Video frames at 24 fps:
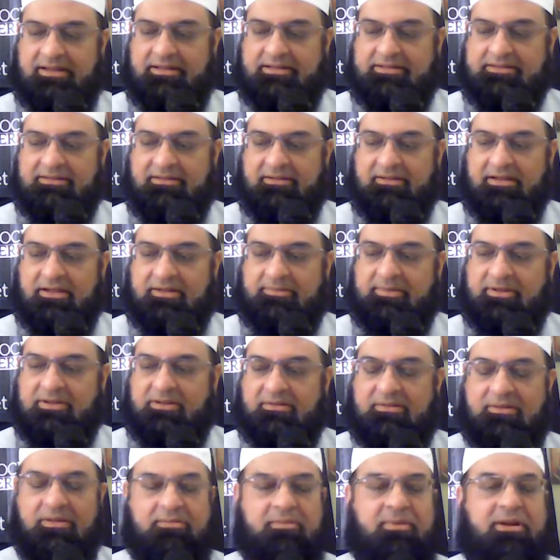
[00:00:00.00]
It's not coming
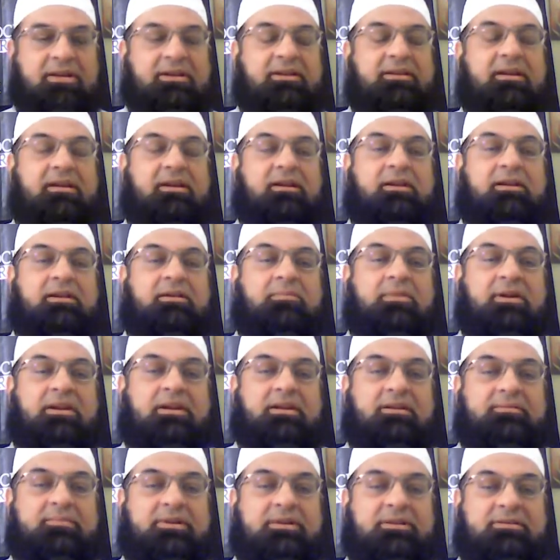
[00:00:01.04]
to my mind, but
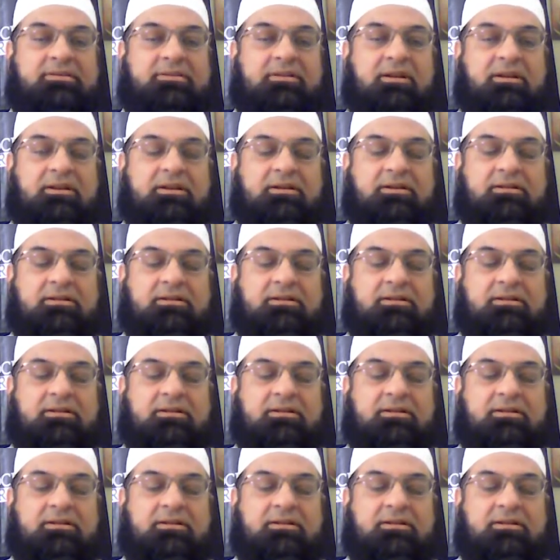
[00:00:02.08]
it means